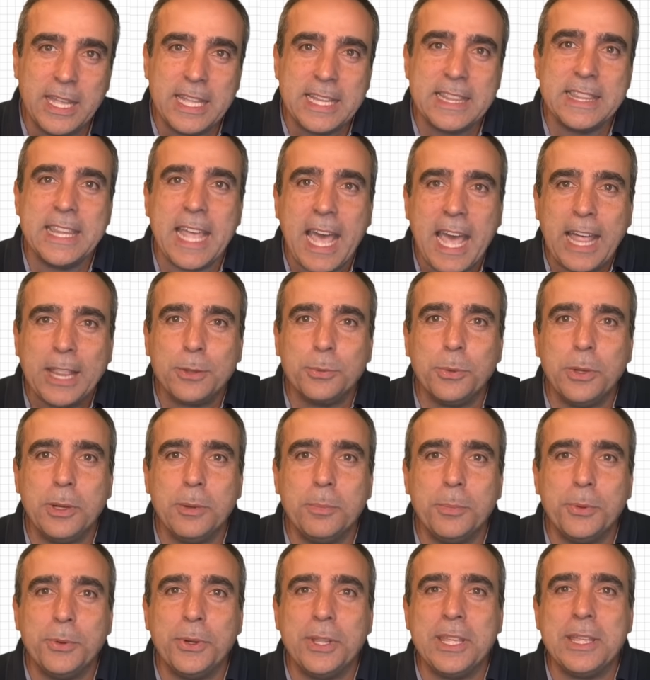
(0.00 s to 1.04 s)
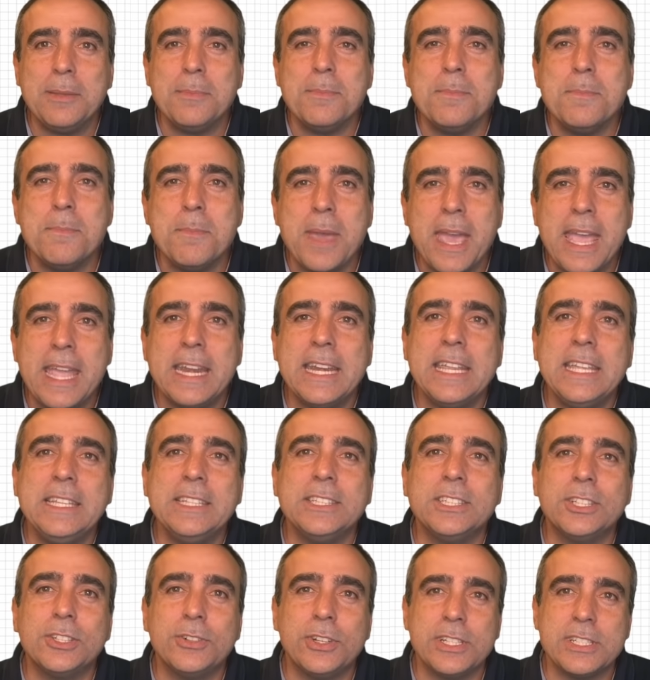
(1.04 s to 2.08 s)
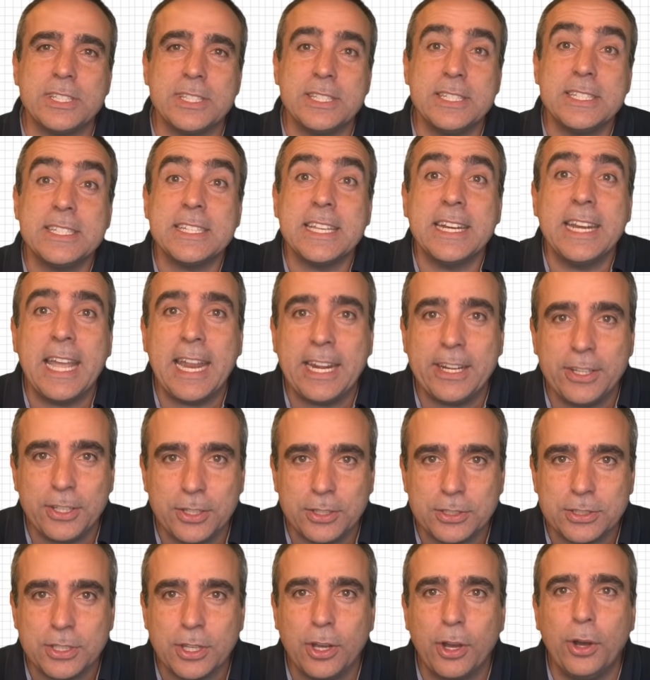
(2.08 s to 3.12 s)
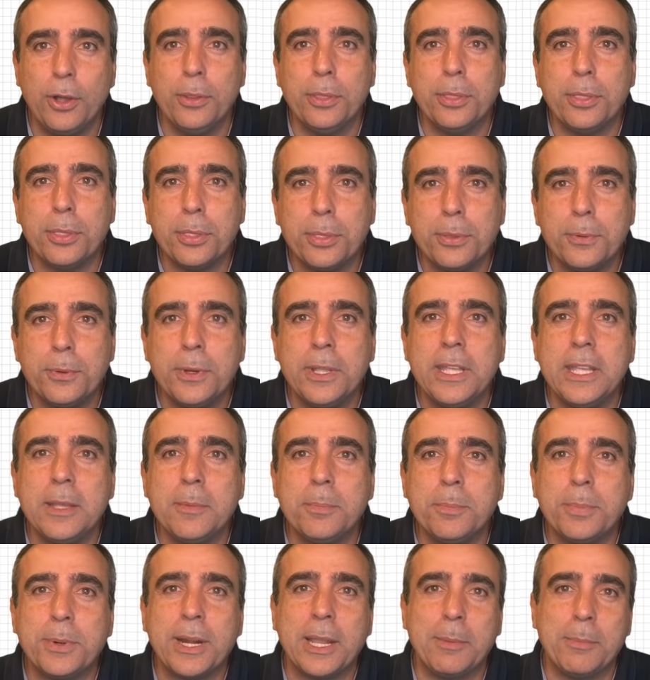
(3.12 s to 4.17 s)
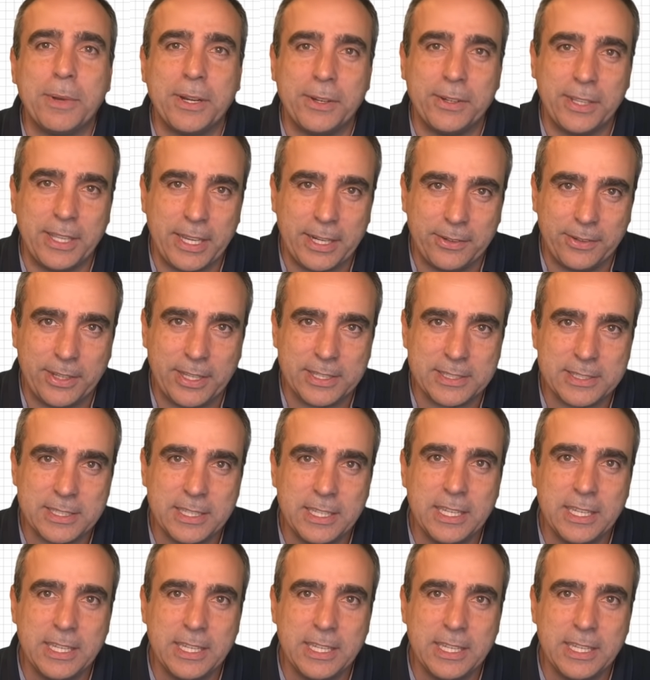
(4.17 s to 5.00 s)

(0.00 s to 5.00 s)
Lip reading: That will bring many interesting scenarios on three primary areas.